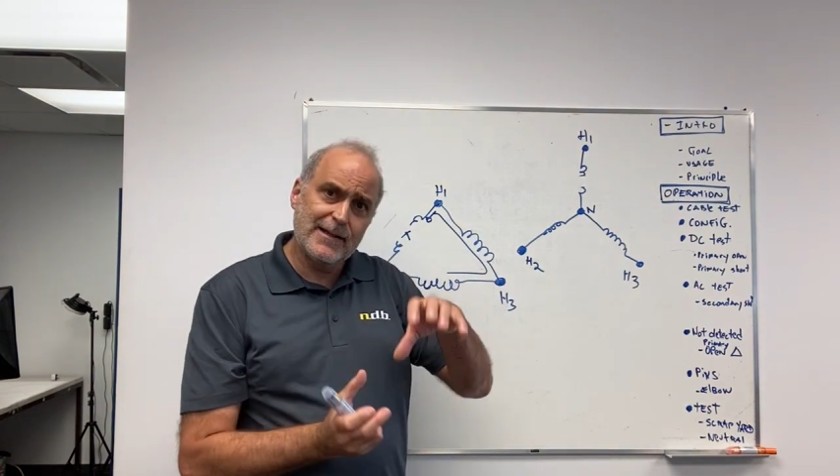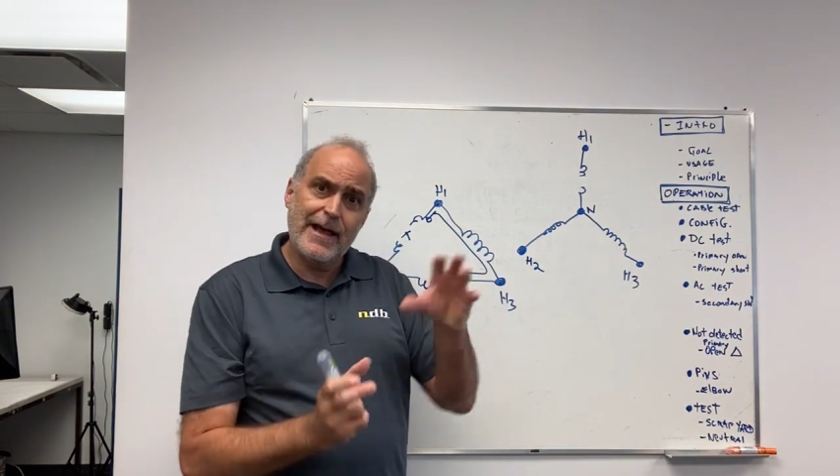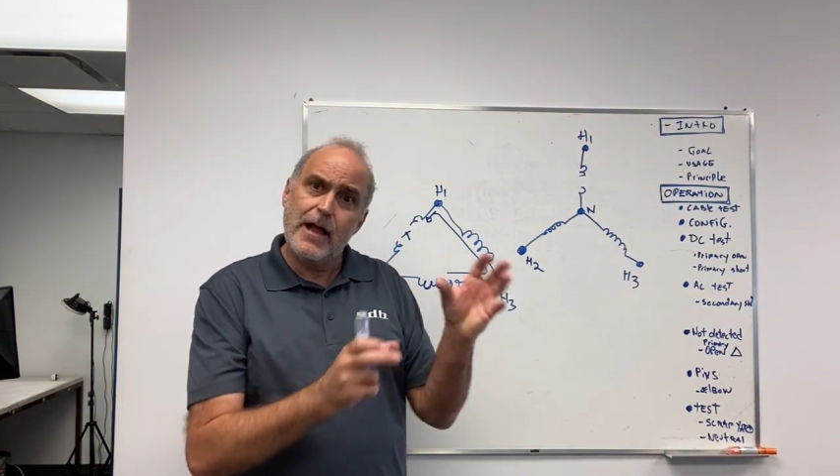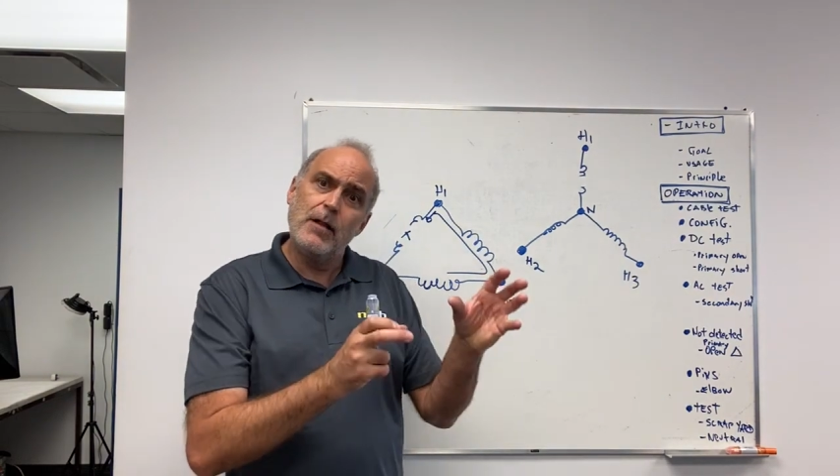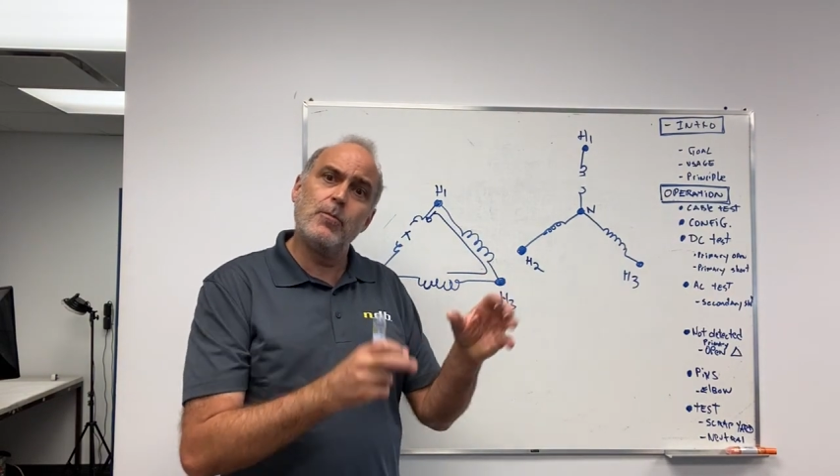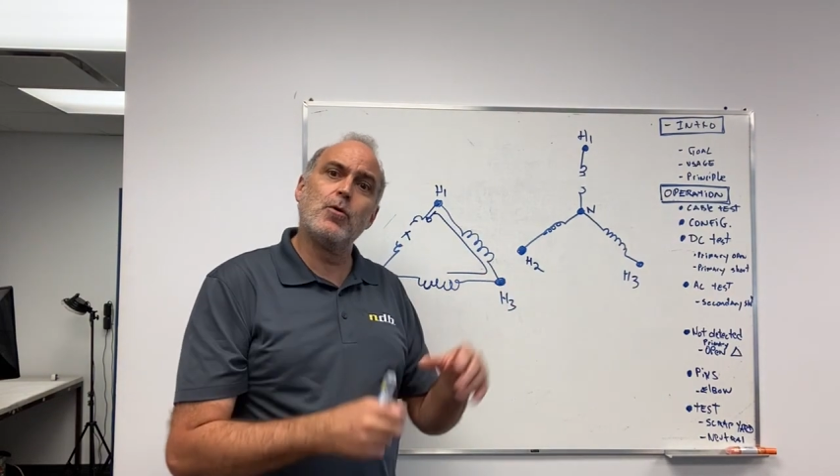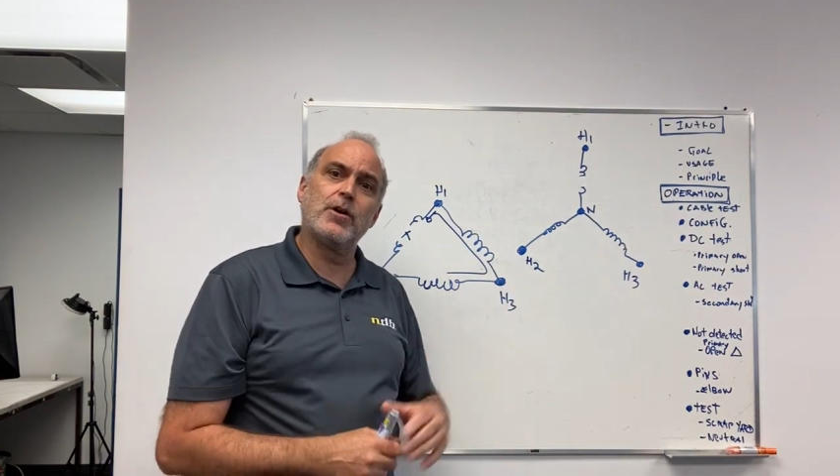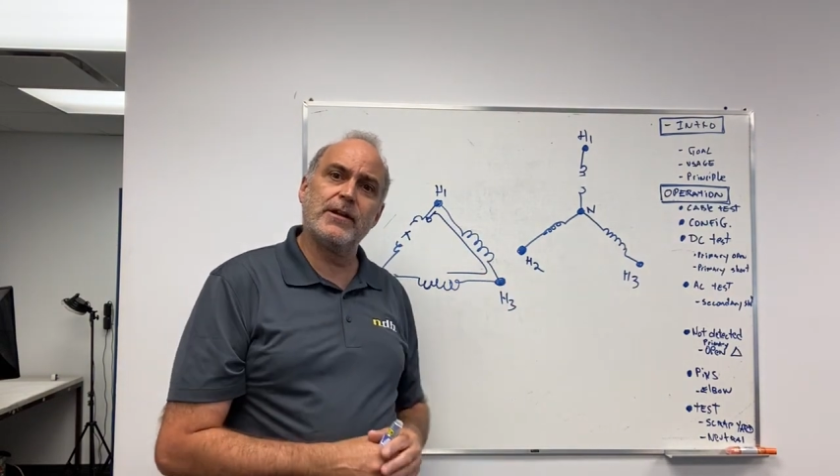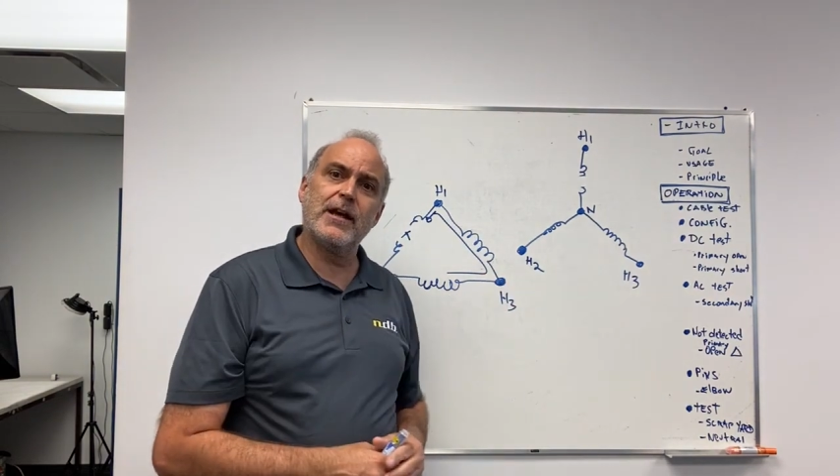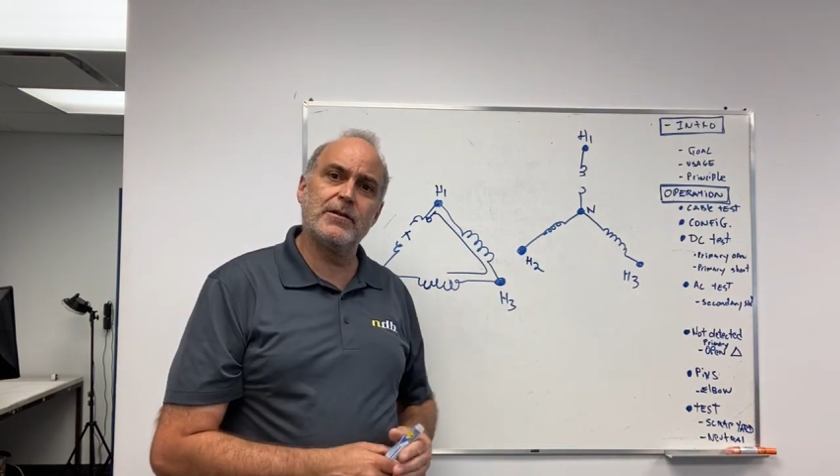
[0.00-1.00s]
elbow
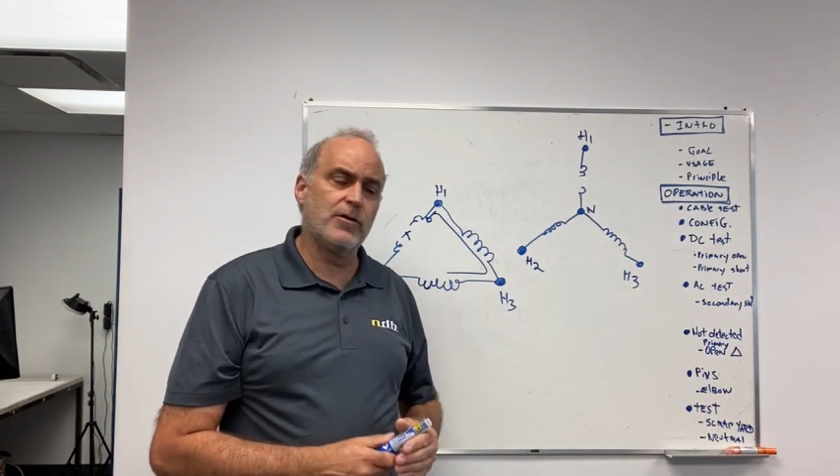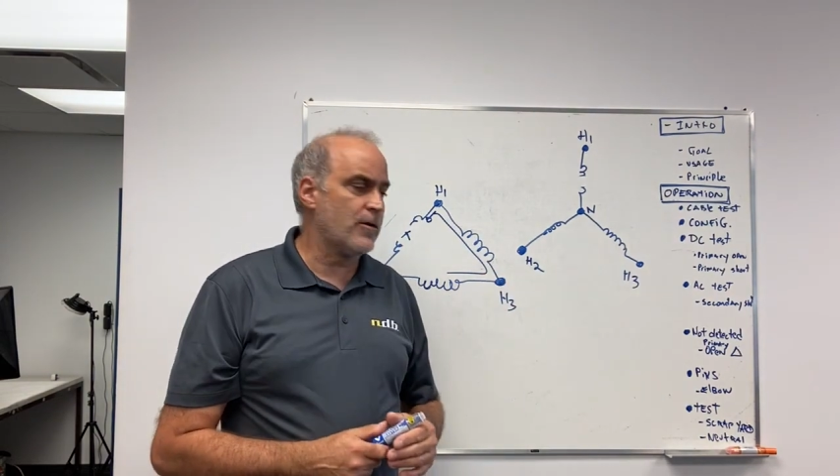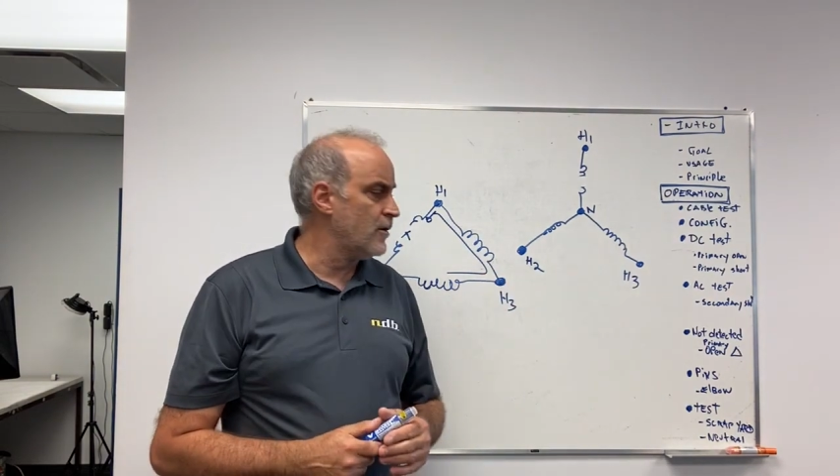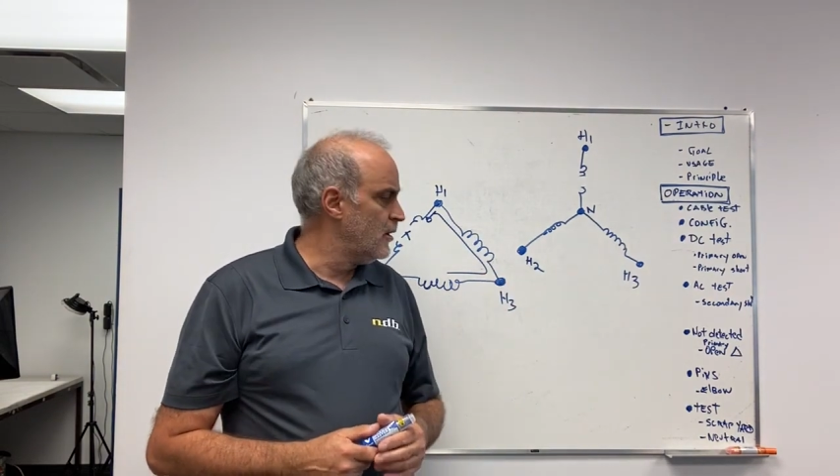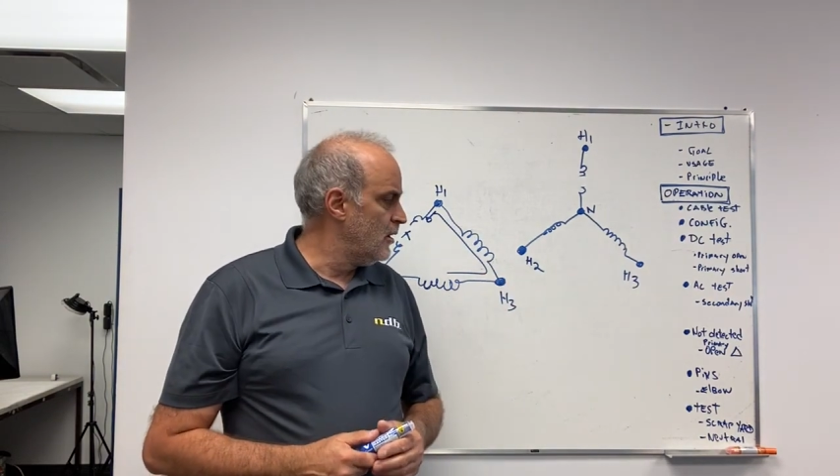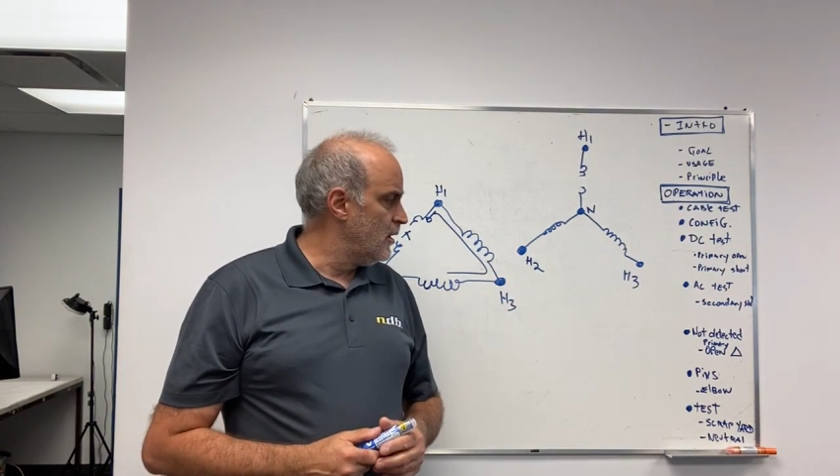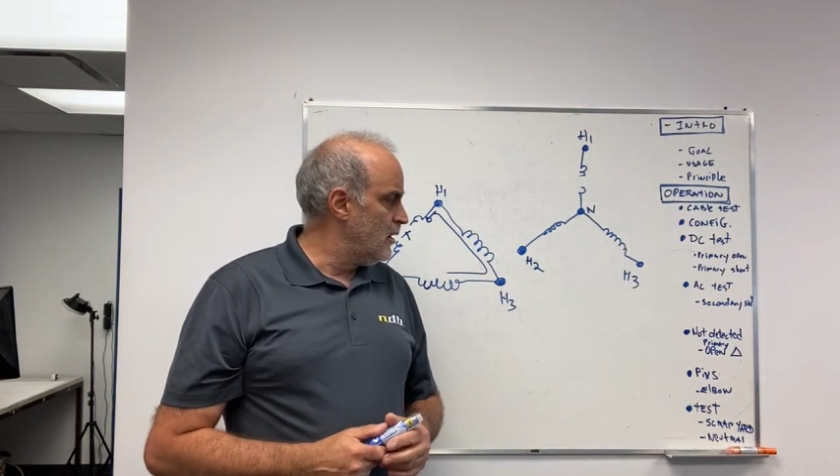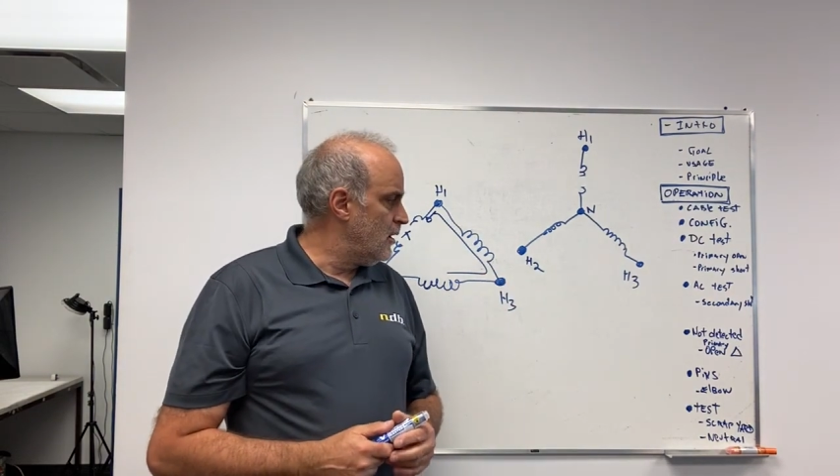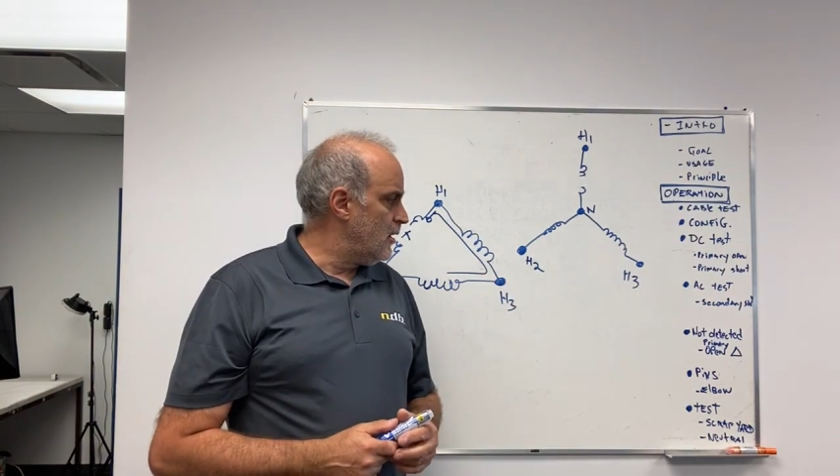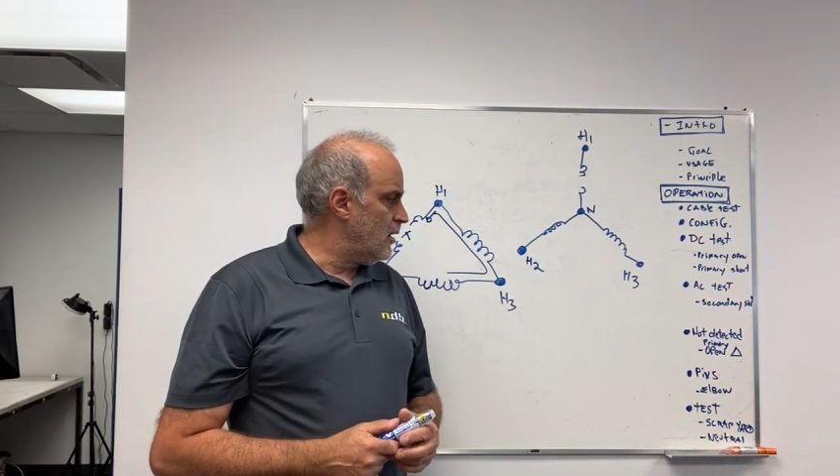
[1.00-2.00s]
connector
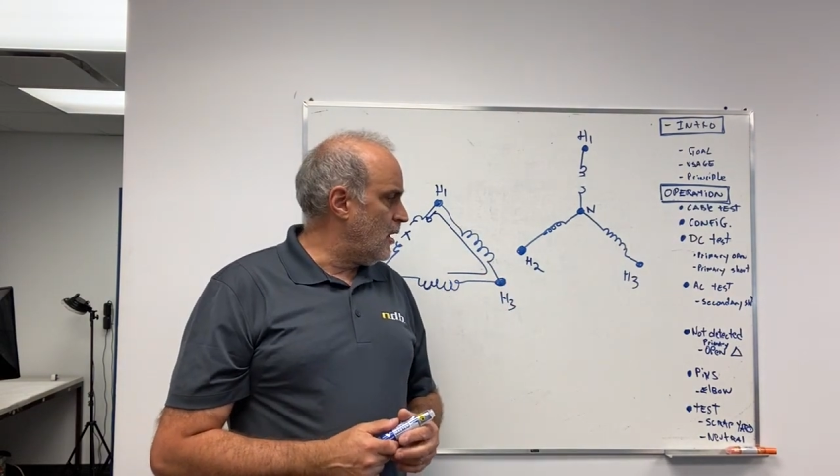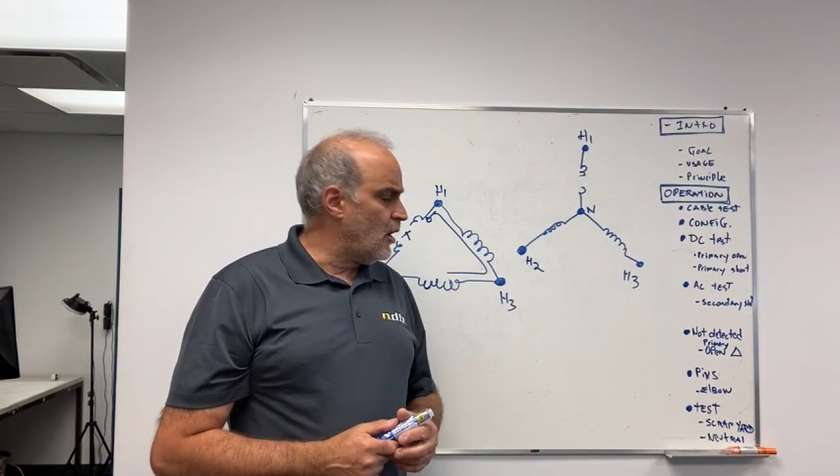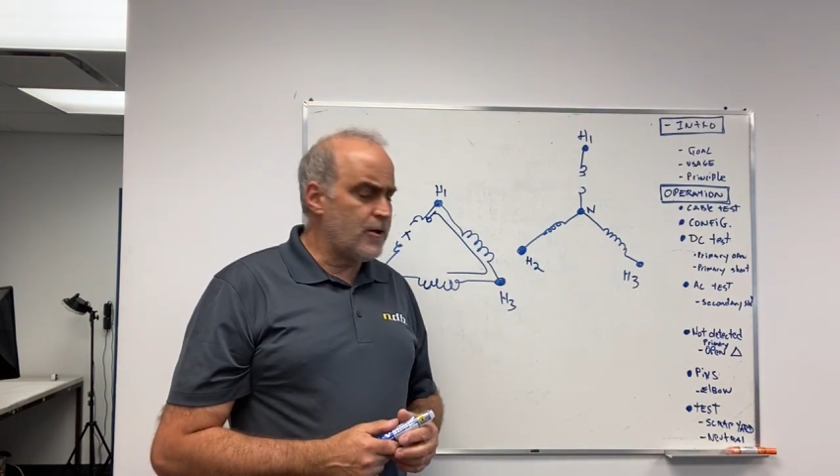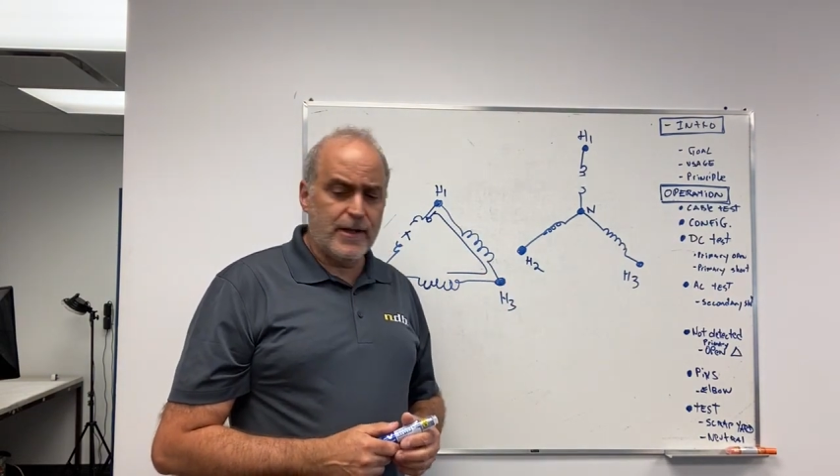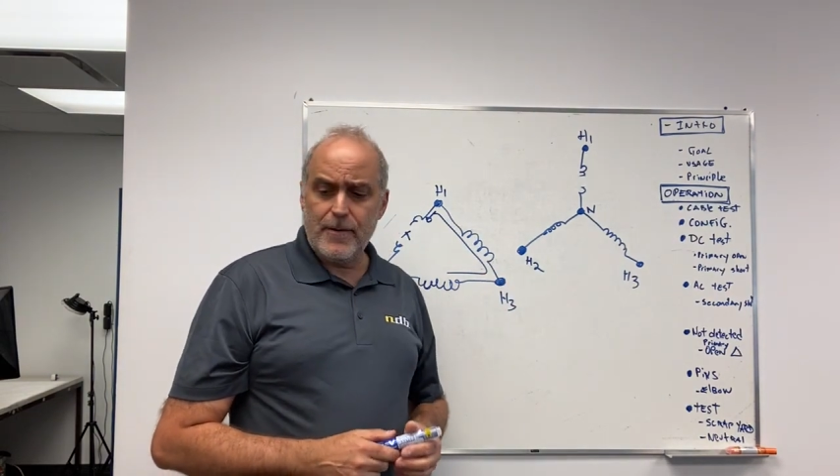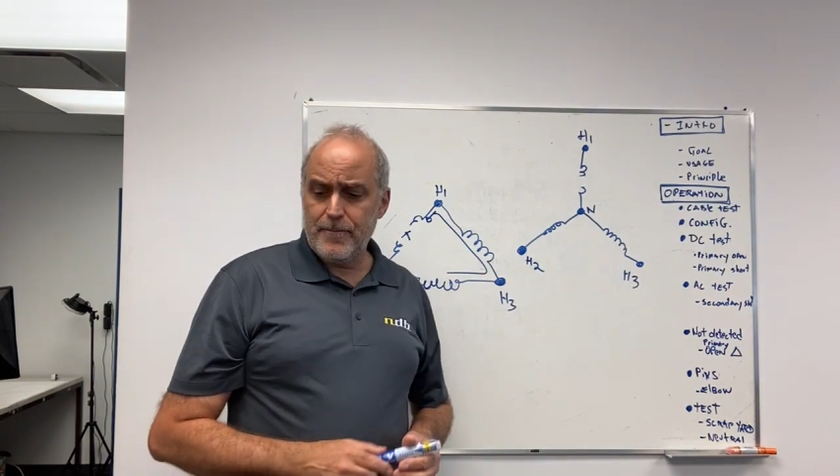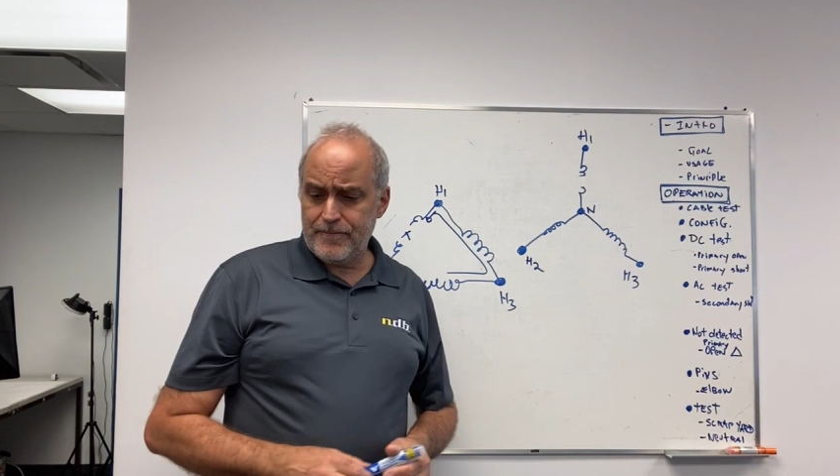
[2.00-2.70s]
on them.